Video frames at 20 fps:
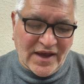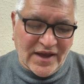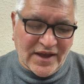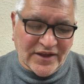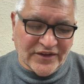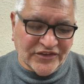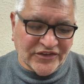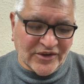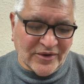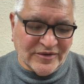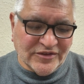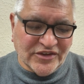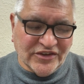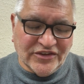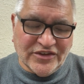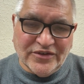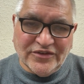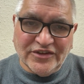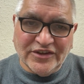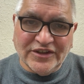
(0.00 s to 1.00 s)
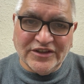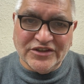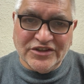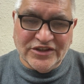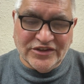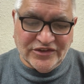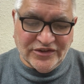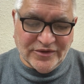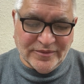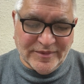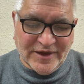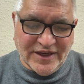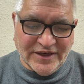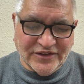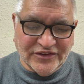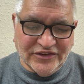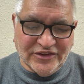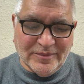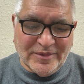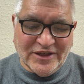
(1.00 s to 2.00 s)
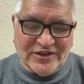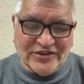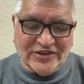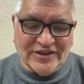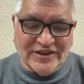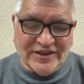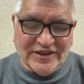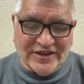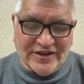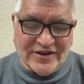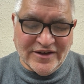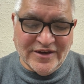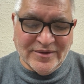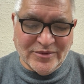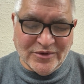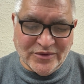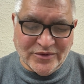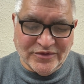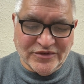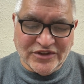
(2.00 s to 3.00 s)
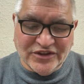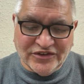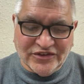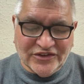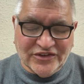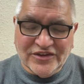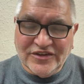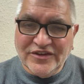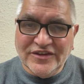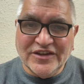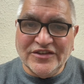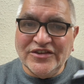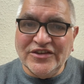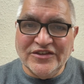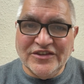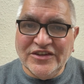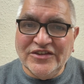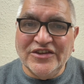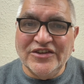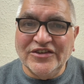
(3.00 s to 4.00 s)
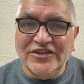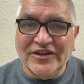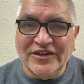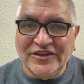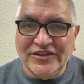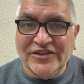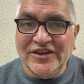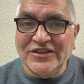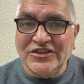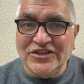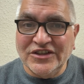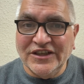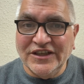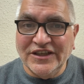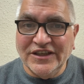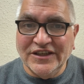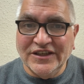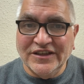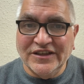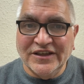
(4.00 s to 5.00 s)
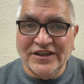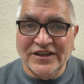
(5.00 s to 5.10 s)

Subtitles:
So I'm just using a G2 pen. So basically, I will just this is essentially